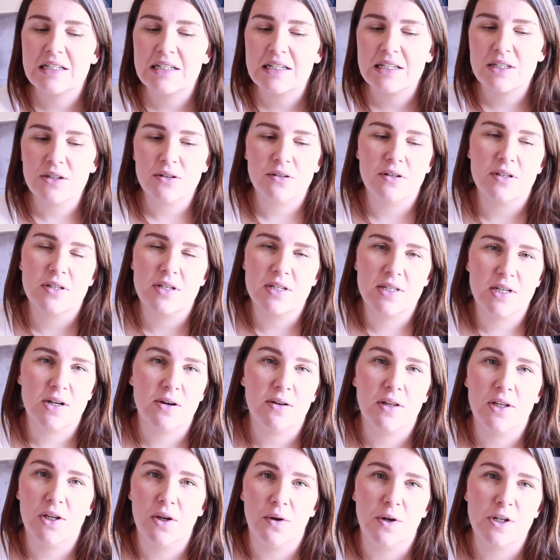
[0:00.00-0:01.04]
is not
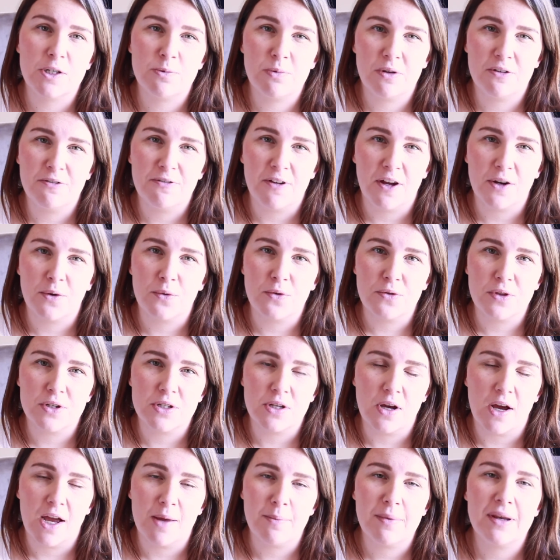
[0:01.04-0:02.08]
necessarily going to be fun all the
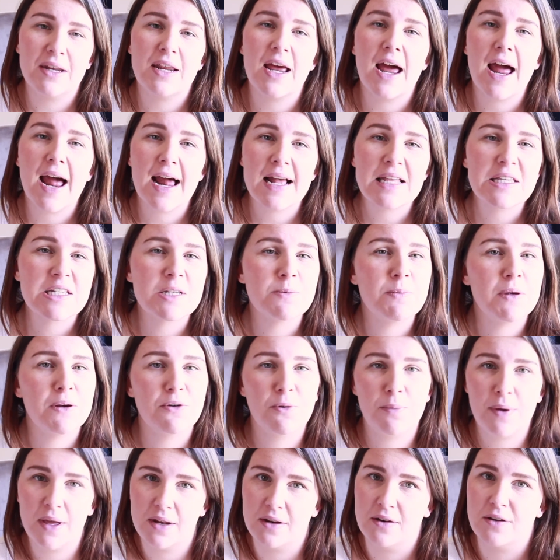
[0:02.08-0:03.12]
time. It has to be
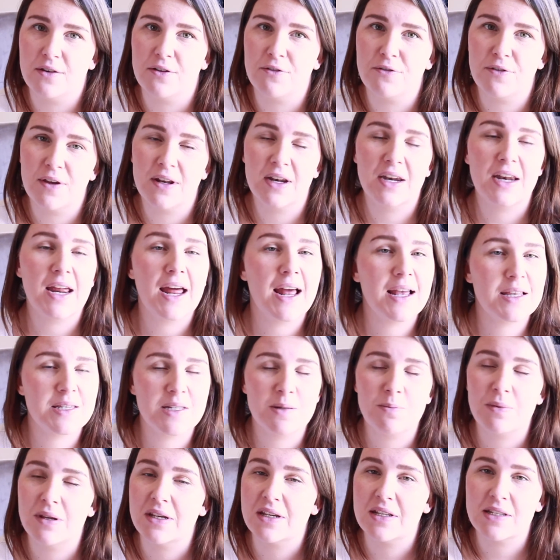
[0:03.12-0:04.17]
repetitive and it has
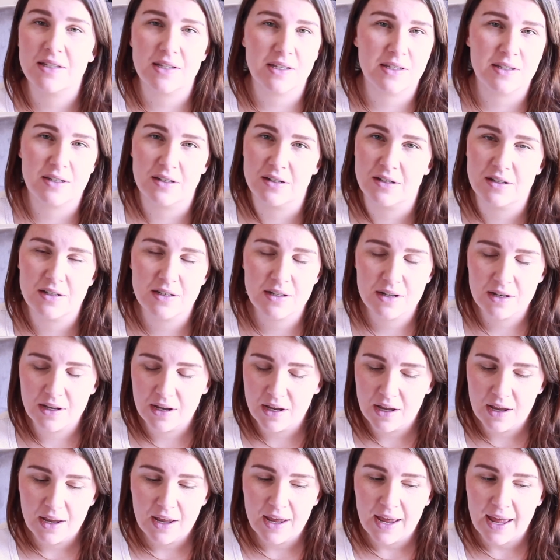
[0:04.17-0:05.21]
to be consistent,
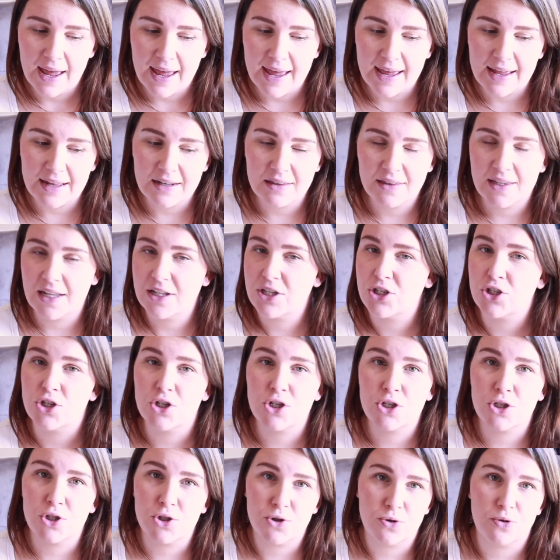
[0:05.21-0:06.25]
and that's
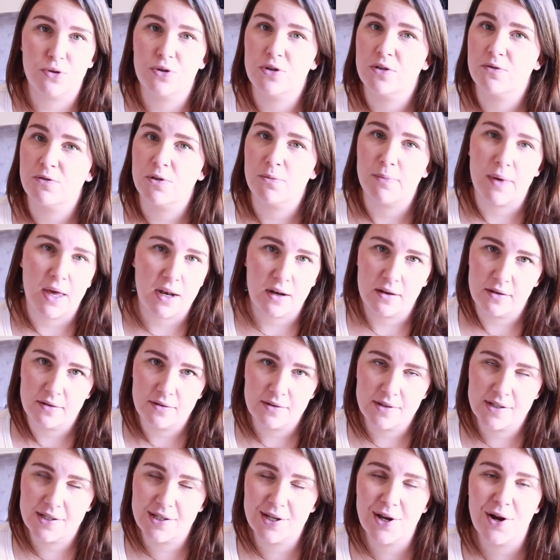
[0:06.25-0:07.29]
just the truth of the matter.
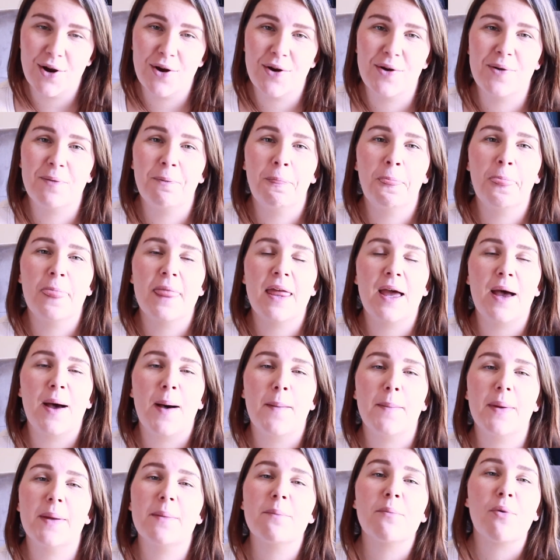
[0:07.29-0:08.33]
So
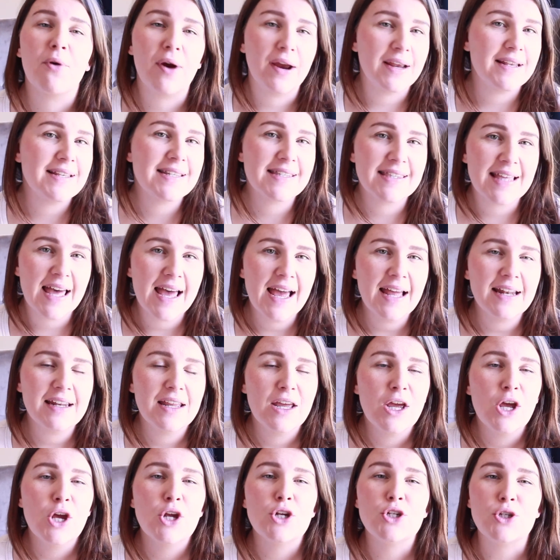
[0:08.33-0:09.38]
embrace that.
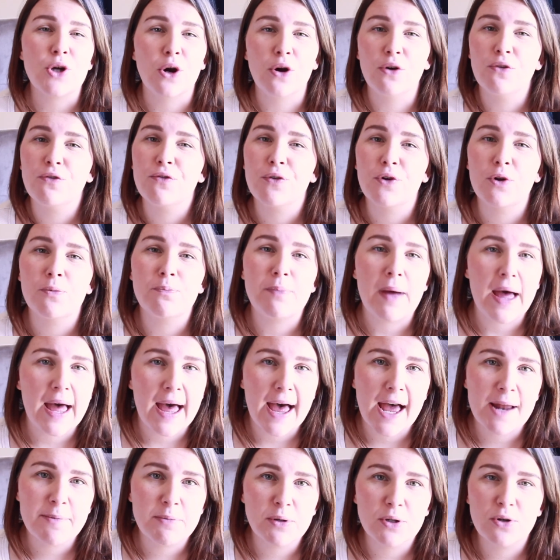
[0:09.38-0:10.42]
Don't feel
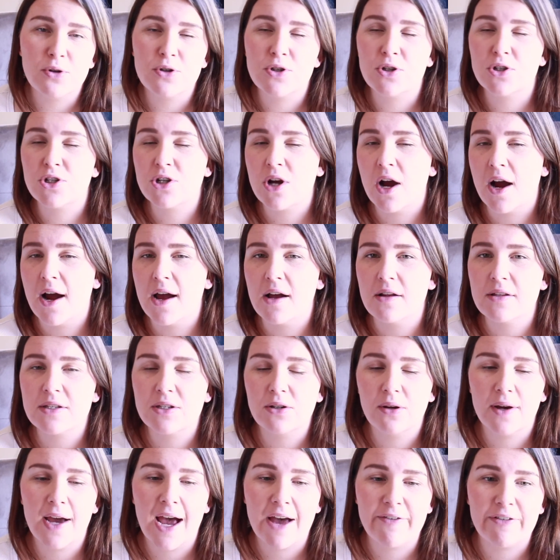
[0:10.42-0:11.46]
bad because your child's
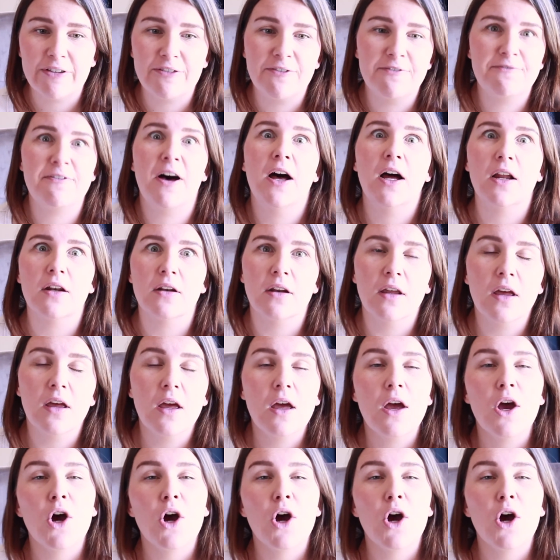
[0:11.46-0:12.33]
not having fun